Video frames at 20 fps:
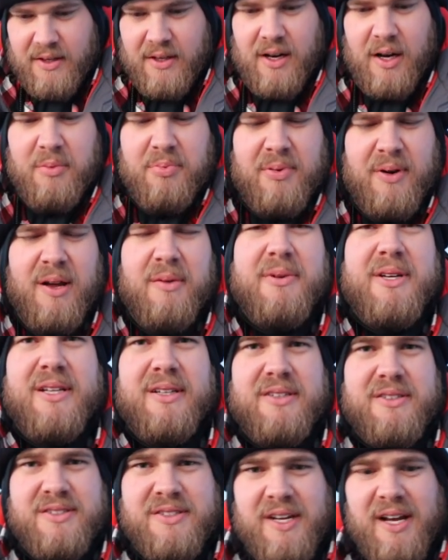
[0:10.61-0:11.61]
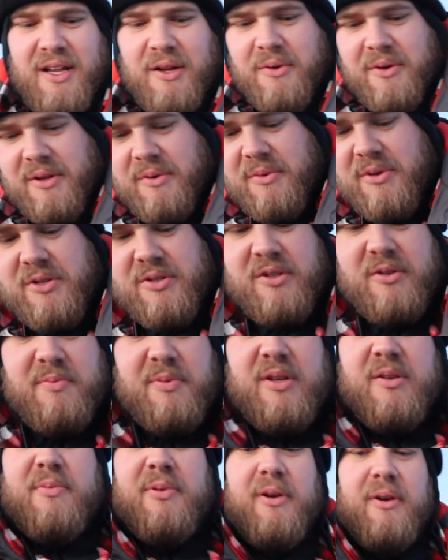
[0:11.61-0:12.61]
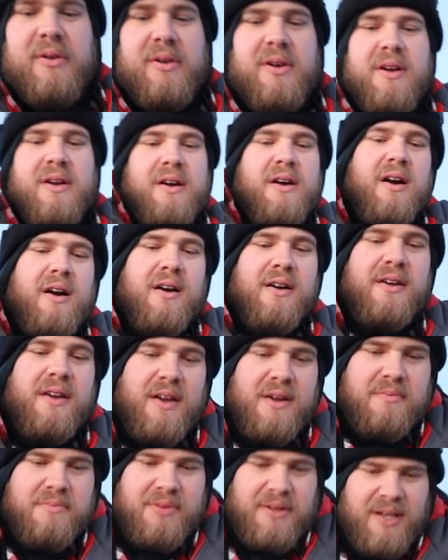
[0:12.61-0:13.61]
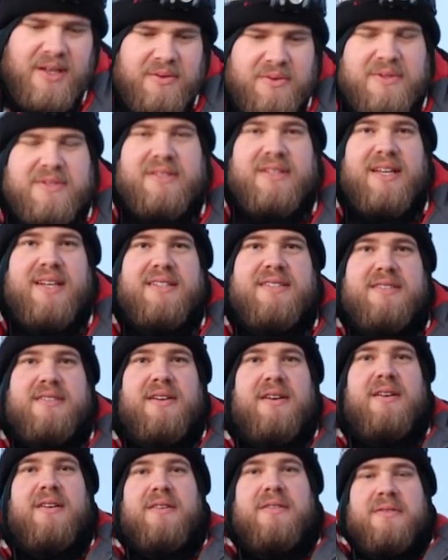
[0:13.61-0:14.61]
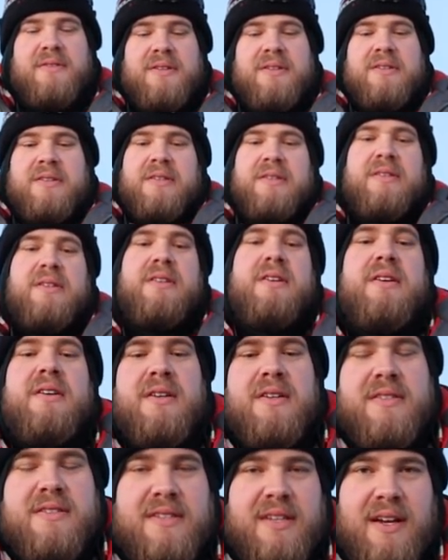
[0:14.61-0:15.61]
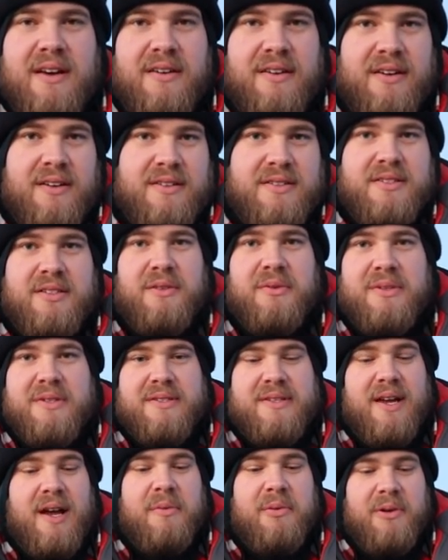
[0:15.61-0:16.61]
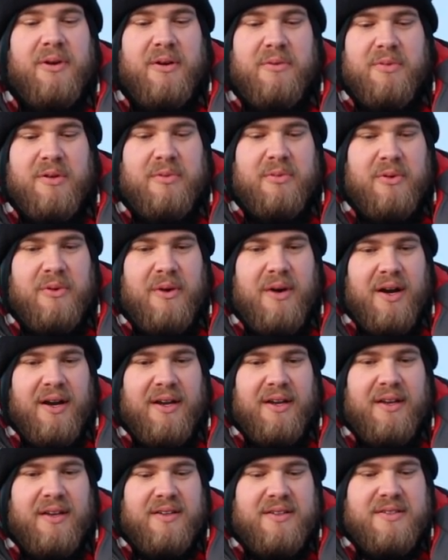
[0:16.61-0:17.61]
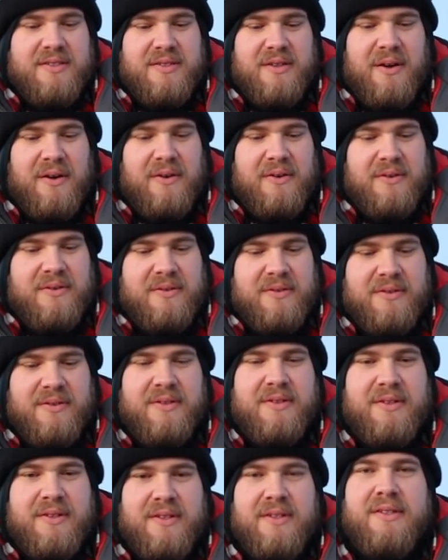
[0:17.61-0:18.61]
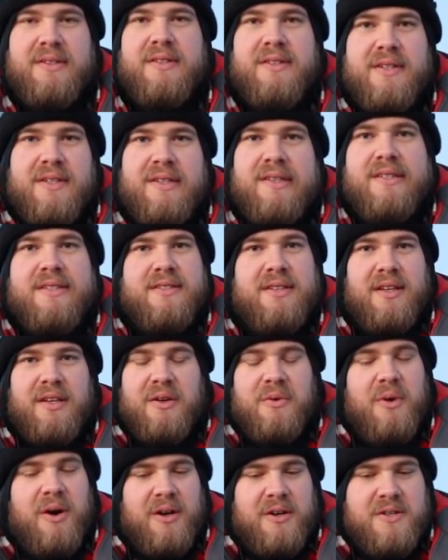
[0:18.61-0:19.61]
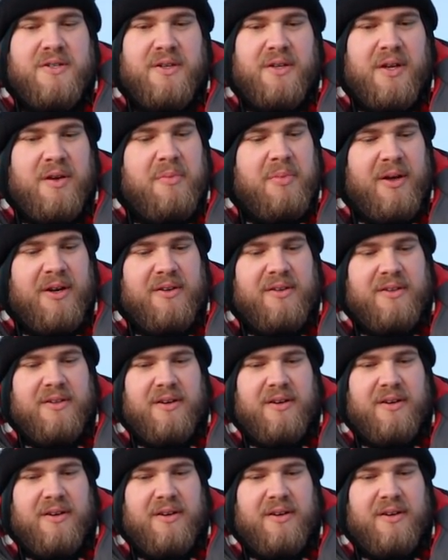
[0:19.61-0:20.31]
Up probably a little shallower than we should be, but our game plan was late start. Stay out here until we stop hearing people walk in, so skinny water should get better the